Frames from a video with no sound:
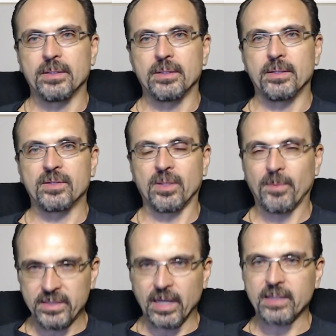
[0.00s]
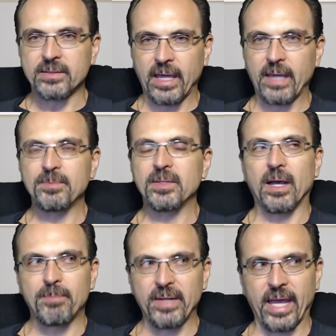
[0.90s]
Someone duct taped a
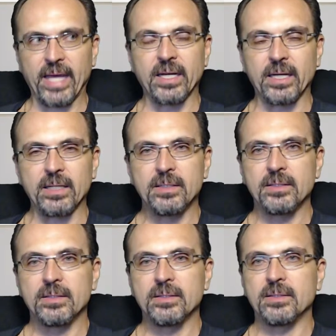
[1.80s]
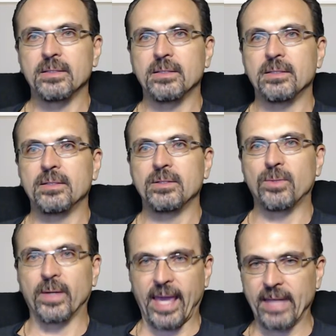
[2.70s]
banana to a
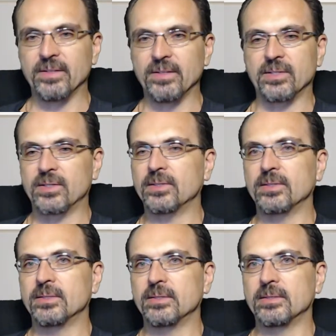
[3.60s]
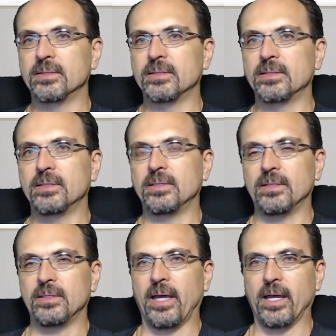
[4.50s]
canvas
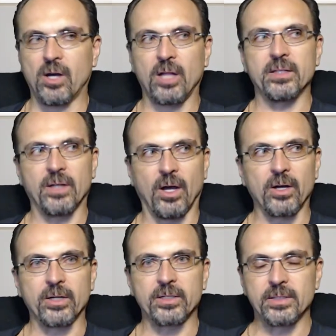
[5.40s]
and called it art.